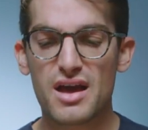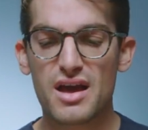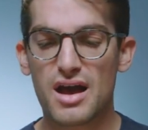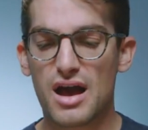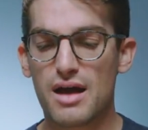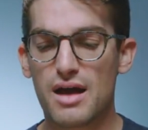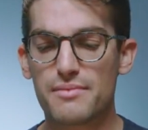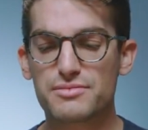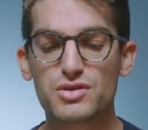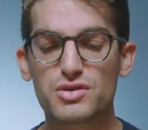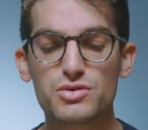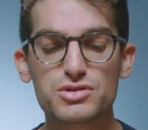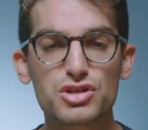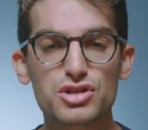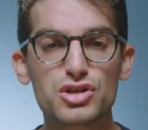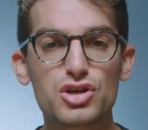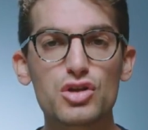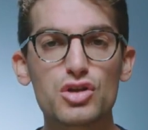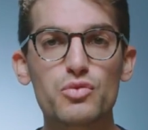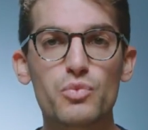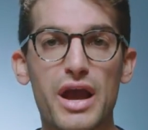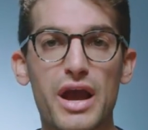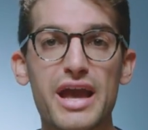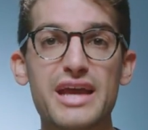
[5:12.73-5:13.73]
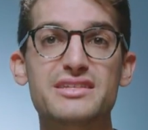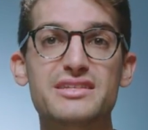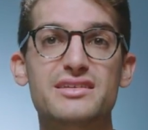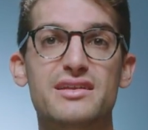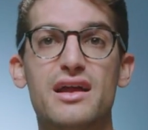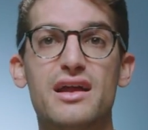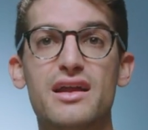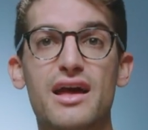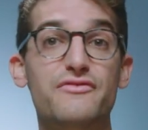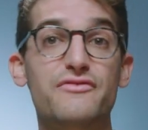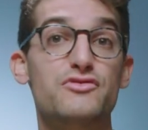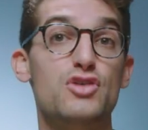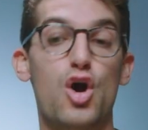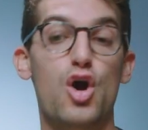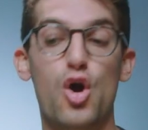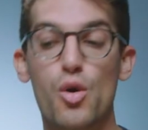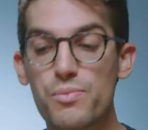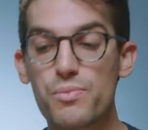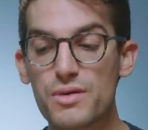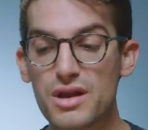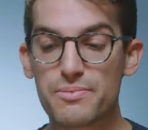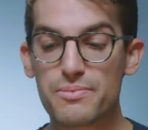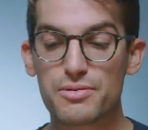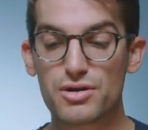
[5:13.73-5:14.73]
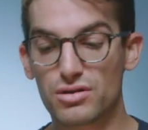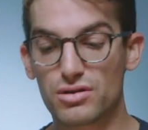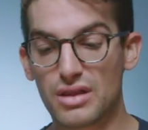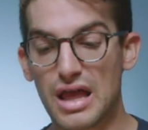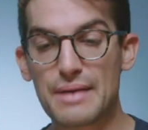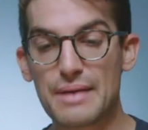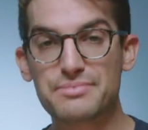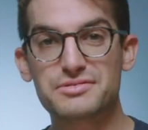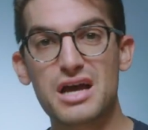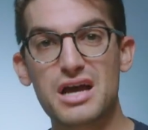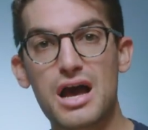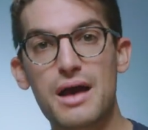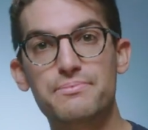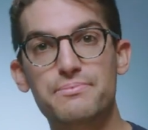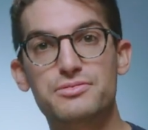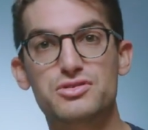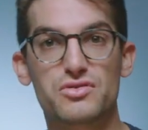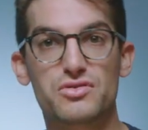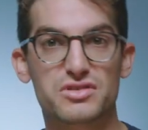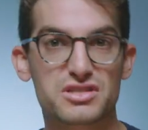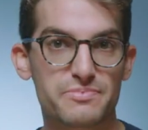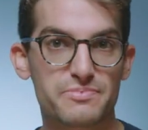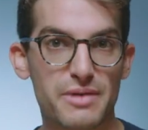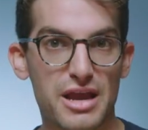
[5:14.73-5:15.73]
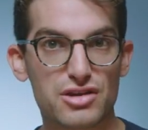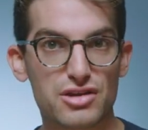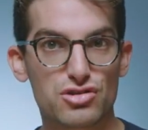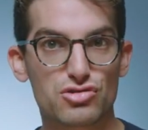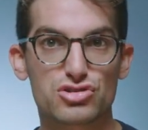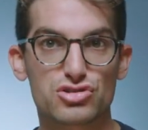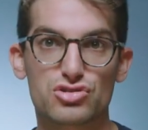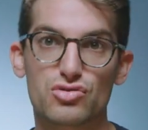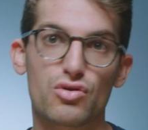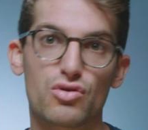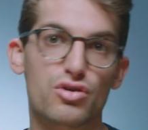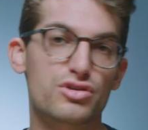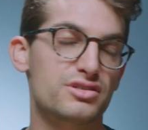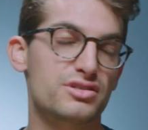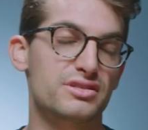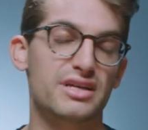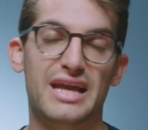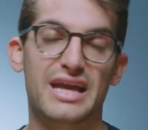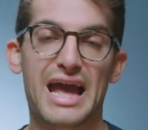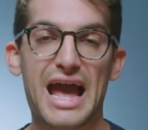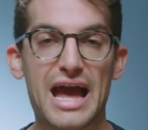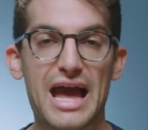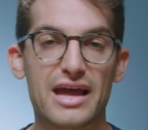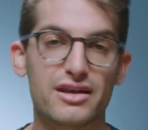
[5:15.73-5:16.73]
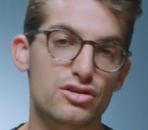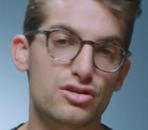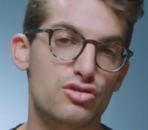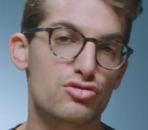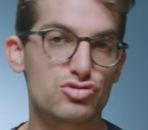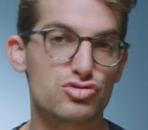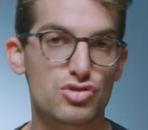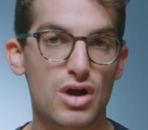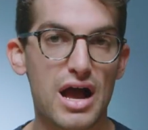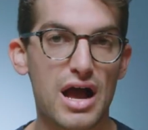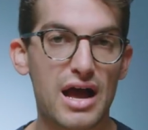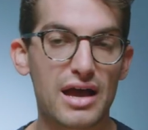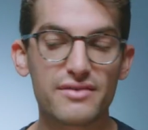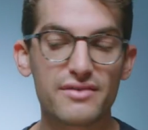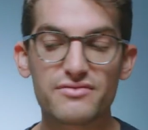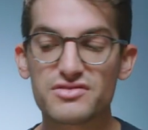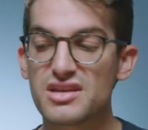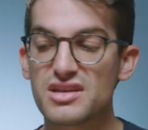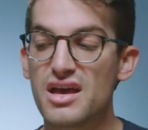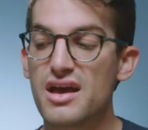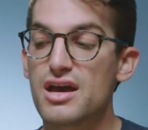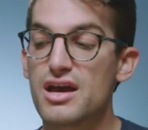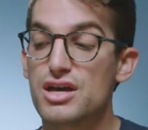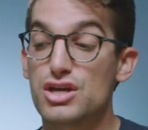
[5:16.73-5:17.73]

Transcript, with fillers: Um, so it's a good way to not have to open up your laptop to expand your storage and like add new drives